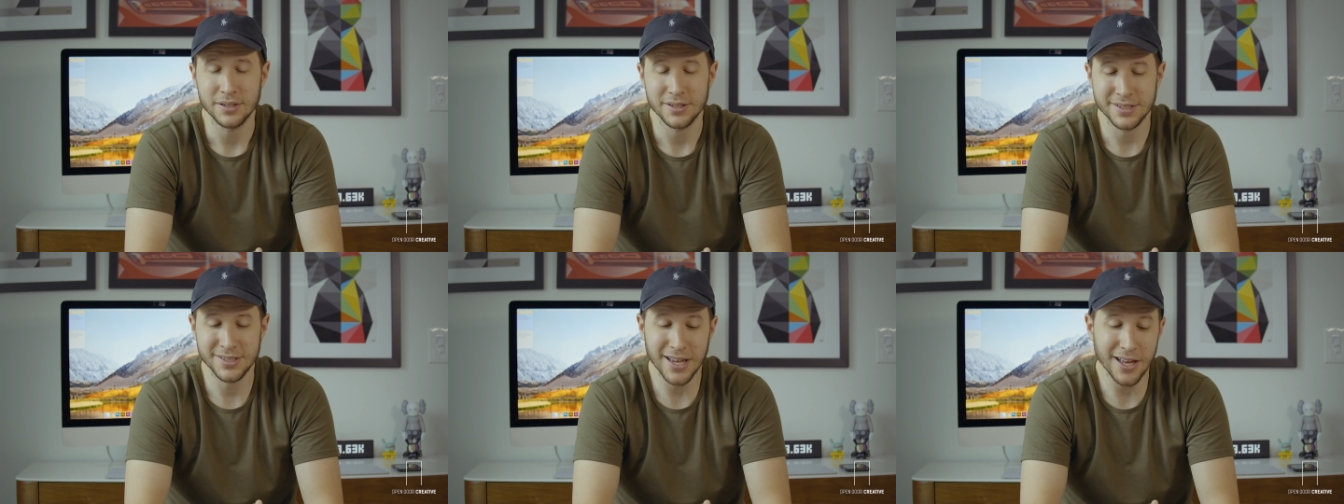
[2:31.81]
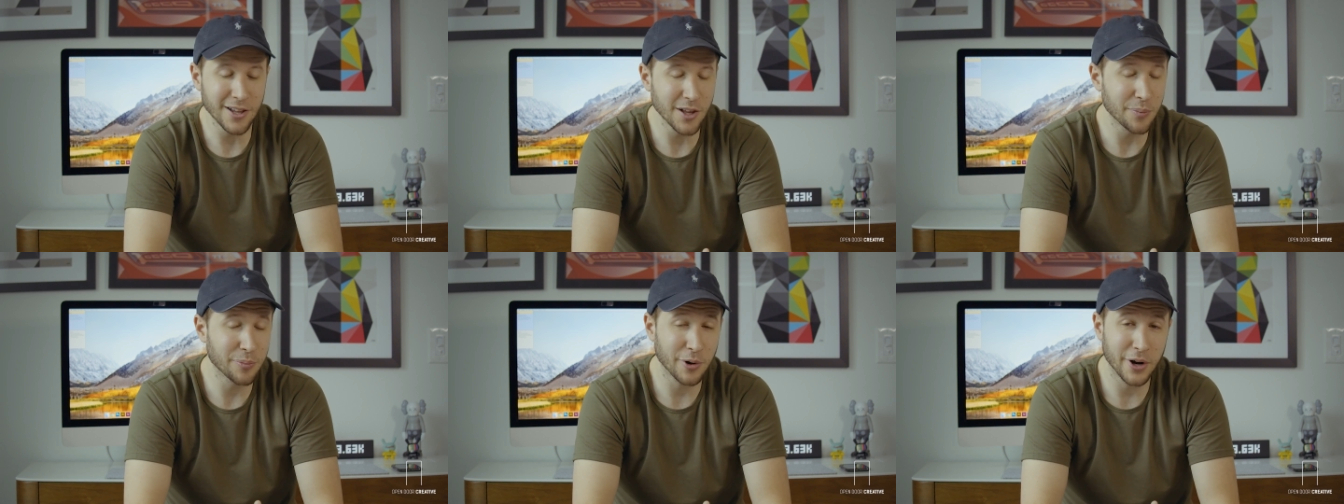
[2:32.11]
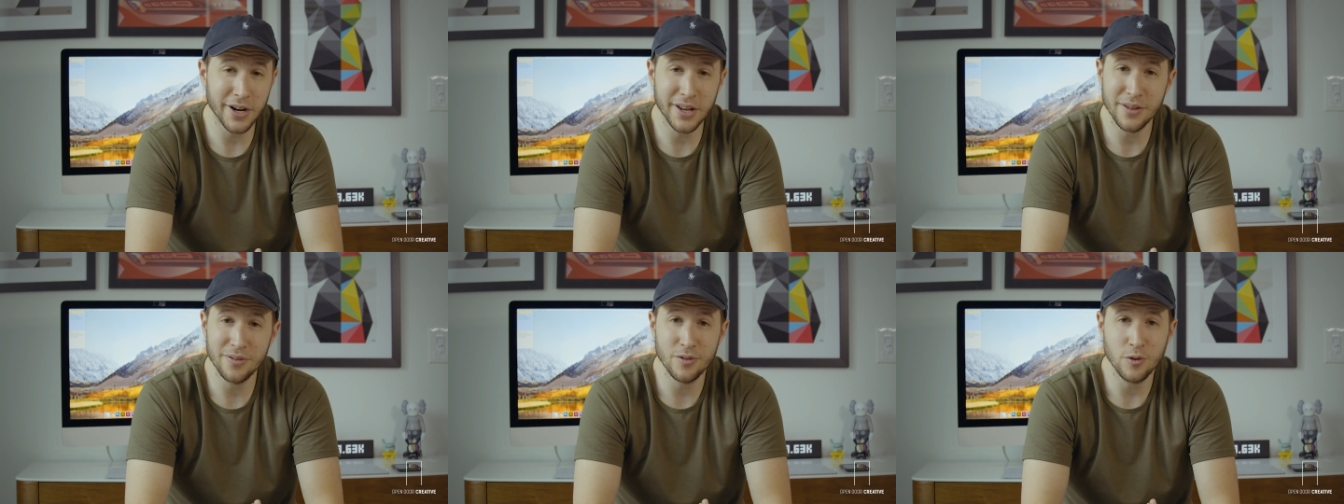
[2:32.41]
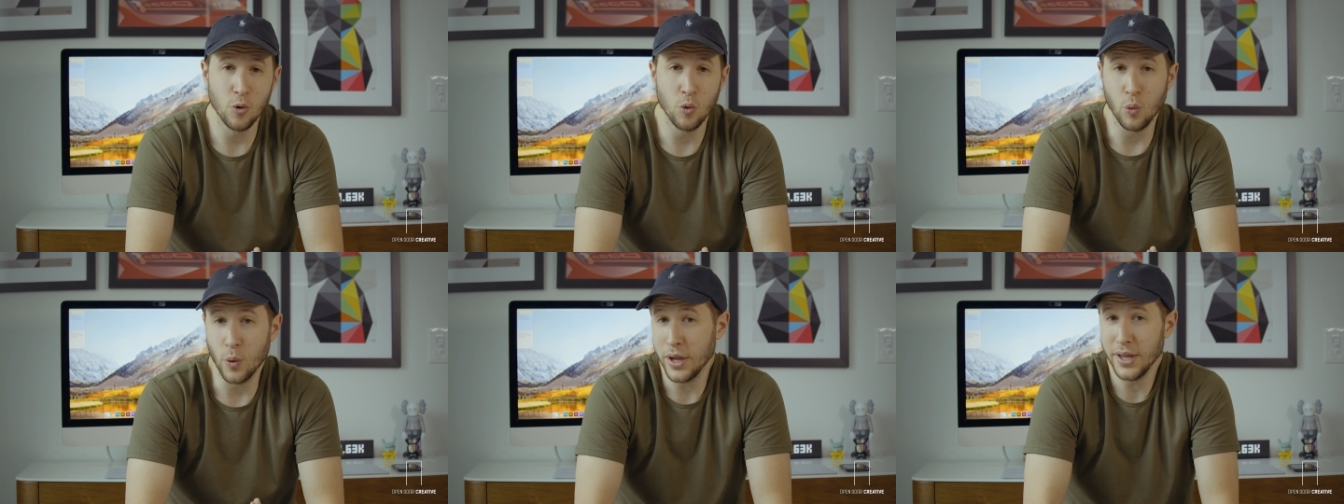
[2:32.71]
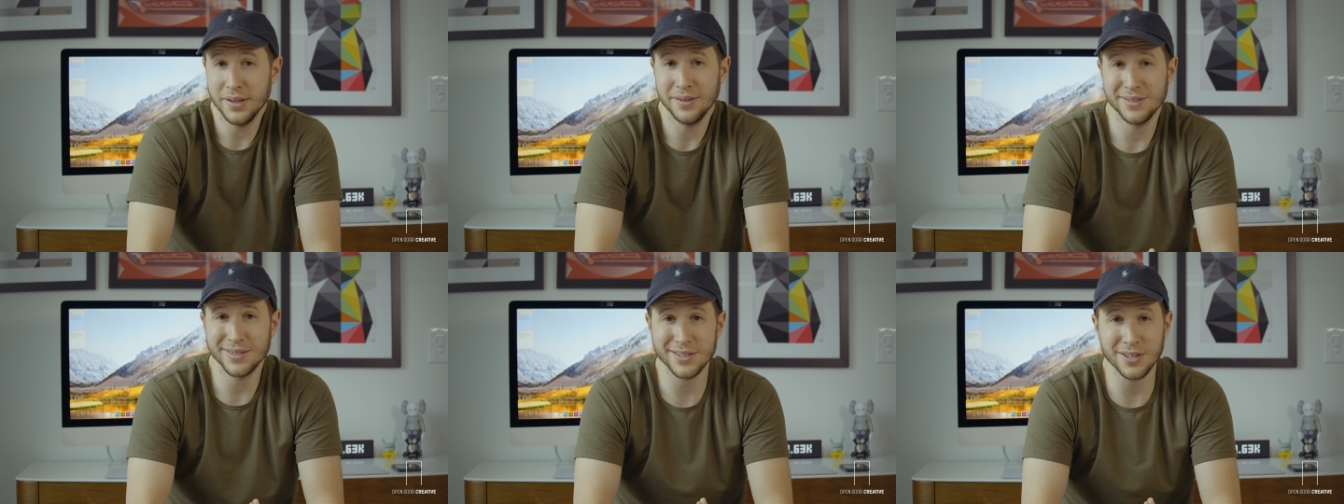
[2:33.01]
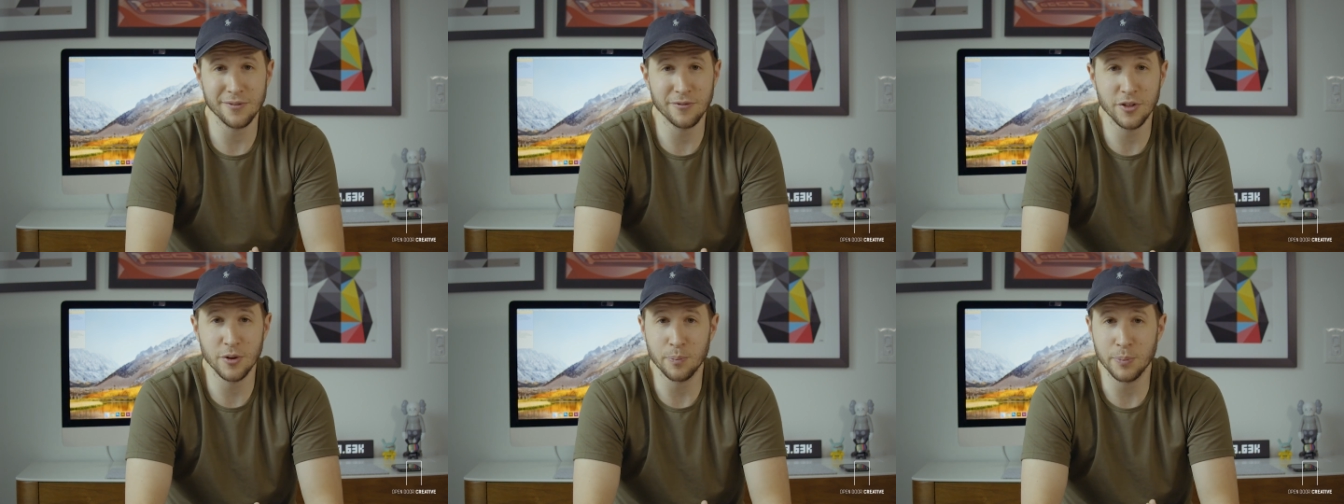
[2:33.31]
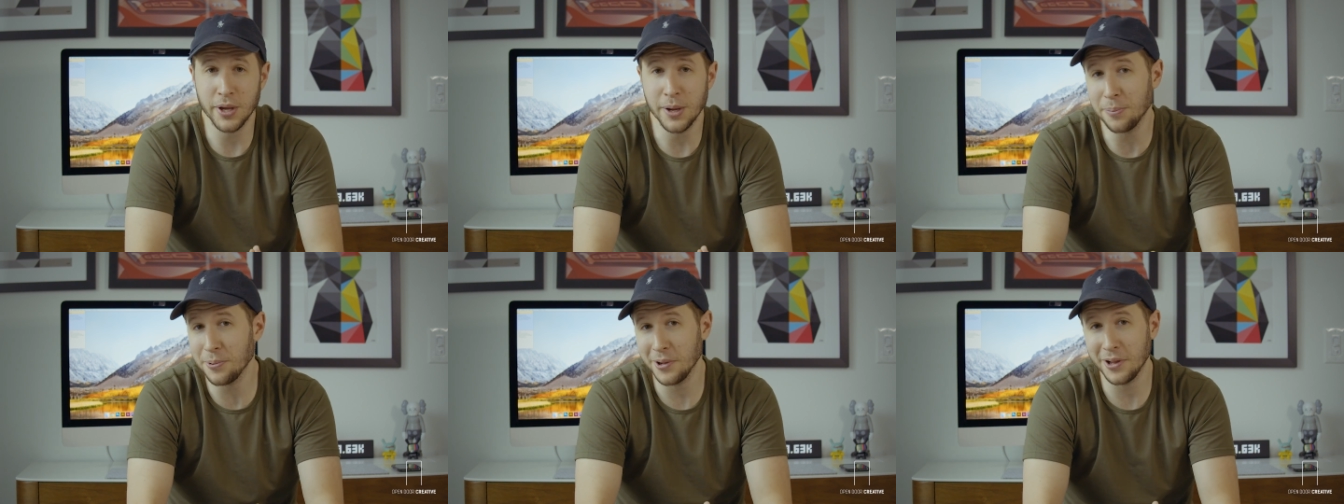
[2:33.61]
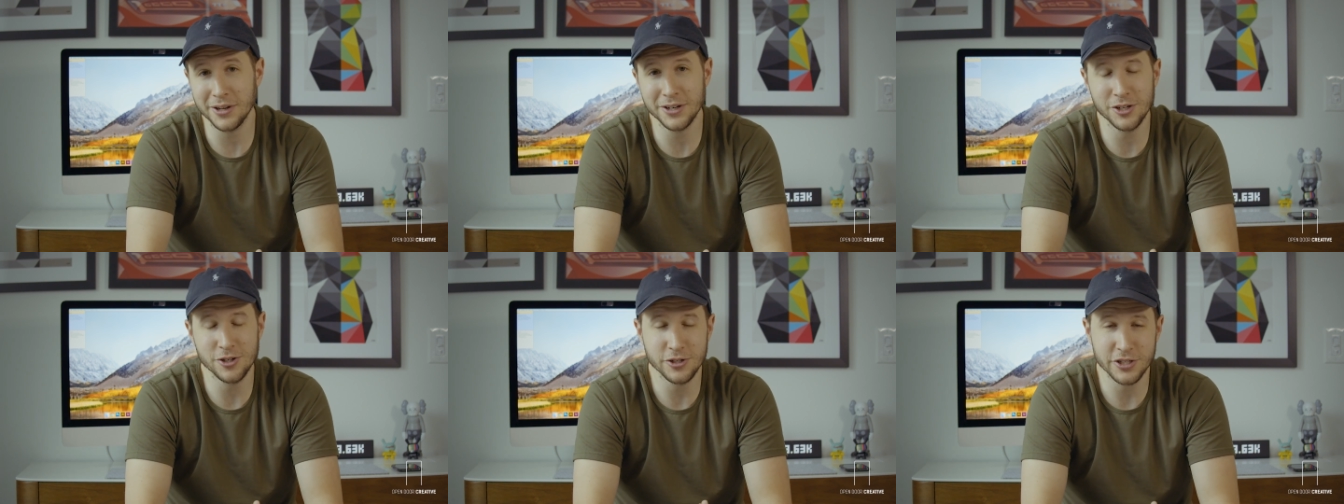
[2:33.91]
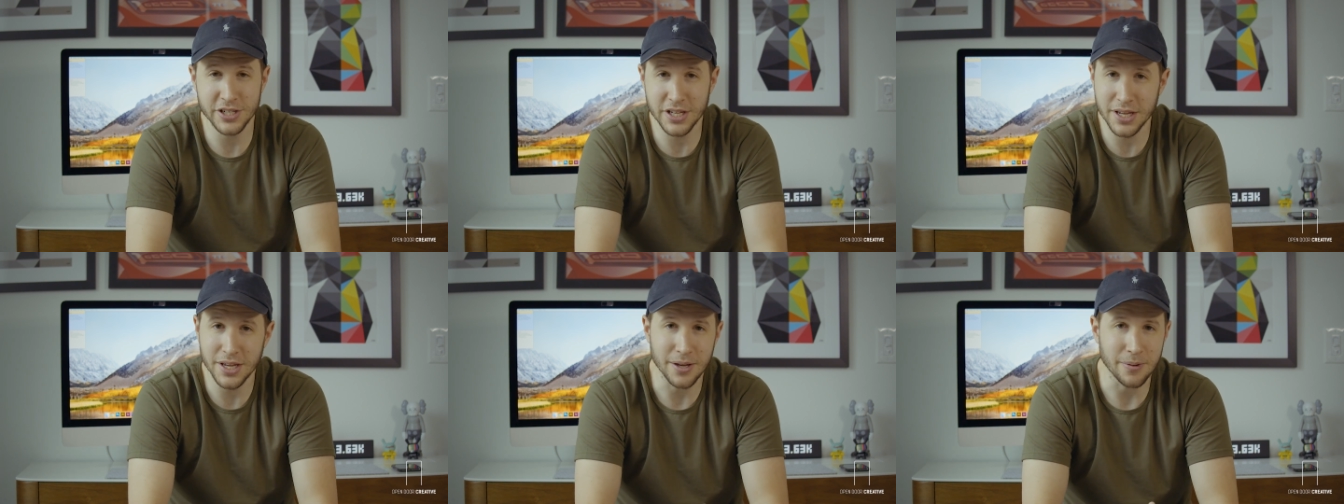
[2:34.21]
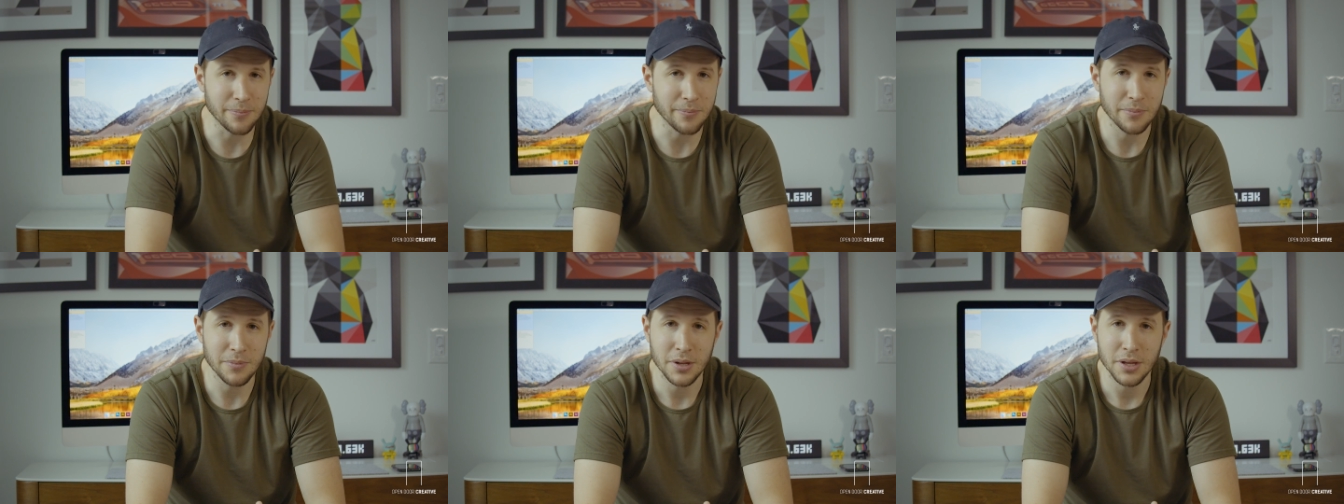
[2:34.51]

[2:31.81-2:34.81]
celebrating the wins of the people on your team.